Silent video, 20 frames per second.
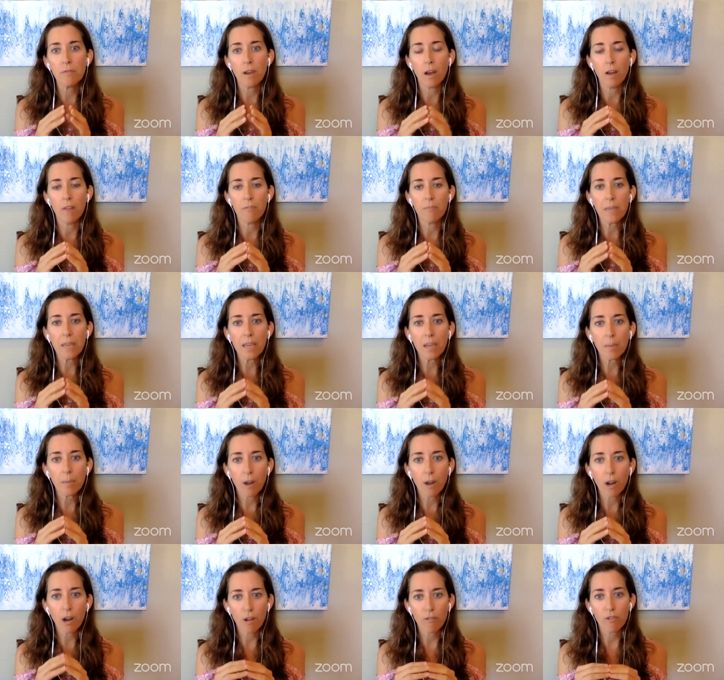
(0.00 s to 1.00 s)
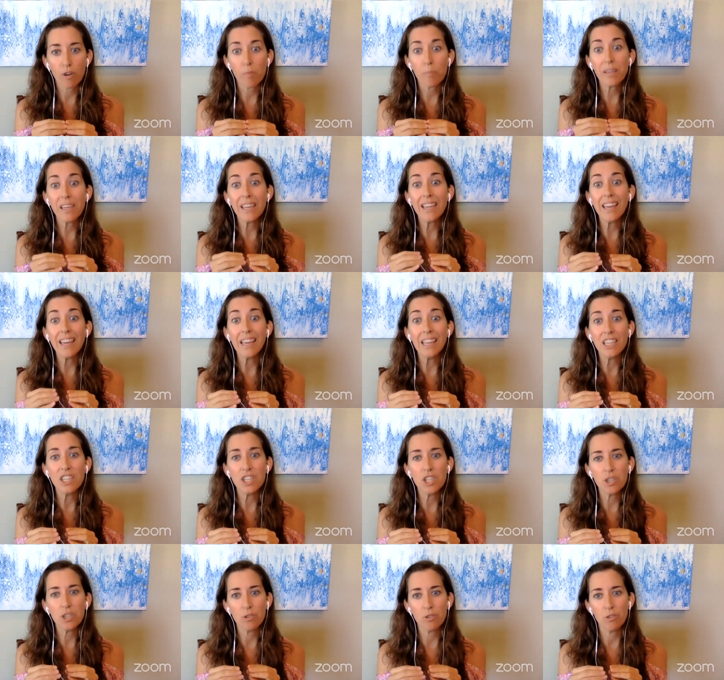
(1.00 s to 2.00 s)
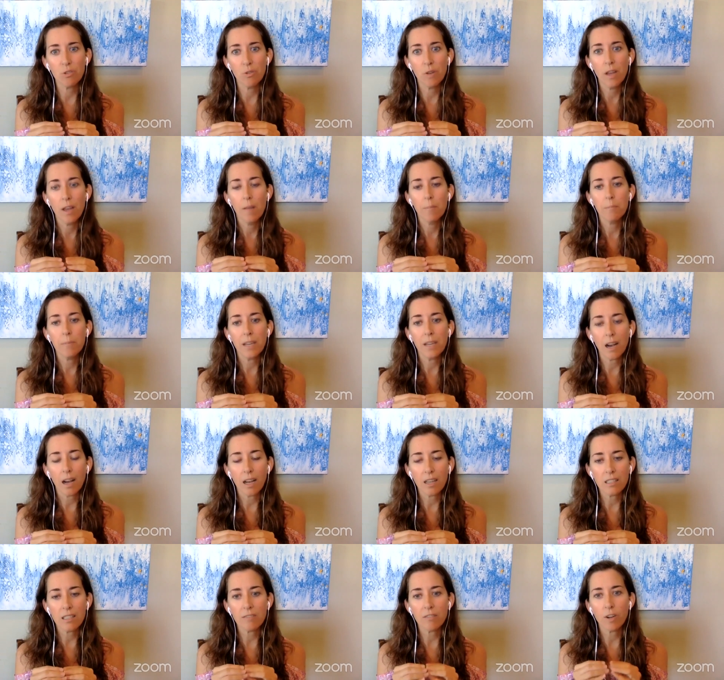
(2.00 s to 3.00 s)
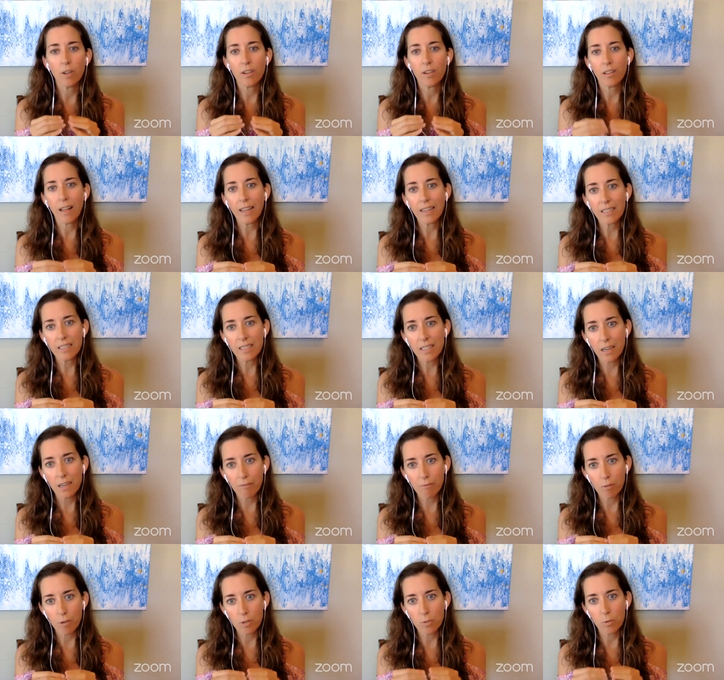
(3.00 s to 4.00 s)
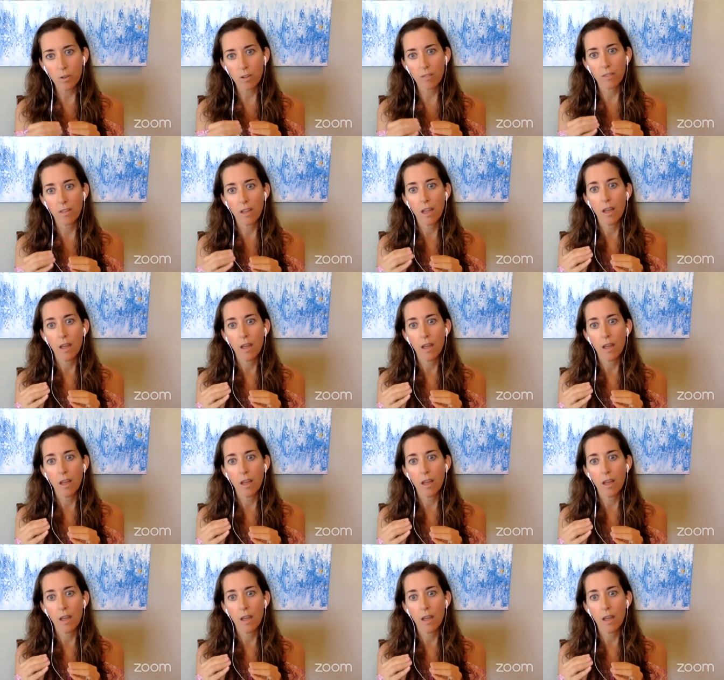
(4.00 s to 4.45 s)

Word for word: of being a part of or peeking into because of all the clients that I've worked with,